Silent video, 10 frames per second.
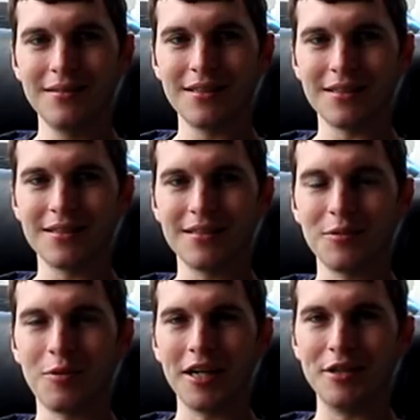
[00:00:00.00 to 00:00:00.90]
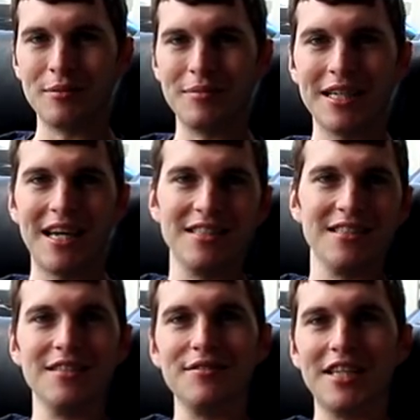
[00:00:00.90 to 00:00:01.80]
just the wider
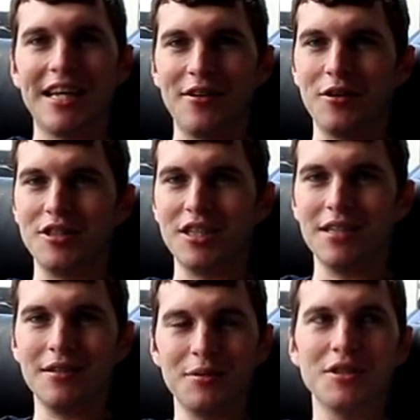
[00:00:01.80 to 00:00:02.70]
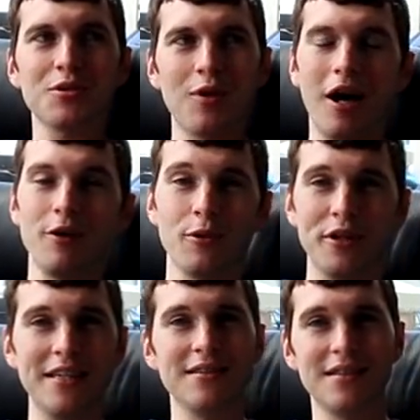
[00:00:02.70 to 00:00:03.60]
implications of technology, which is quite
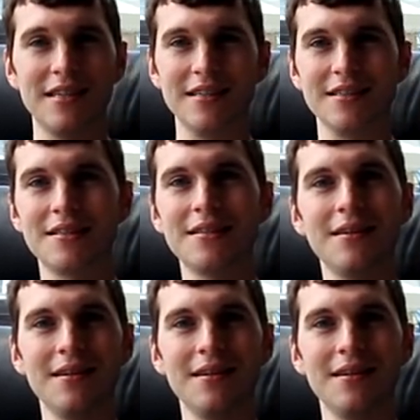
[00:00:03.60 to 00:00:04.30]
ironic seeing as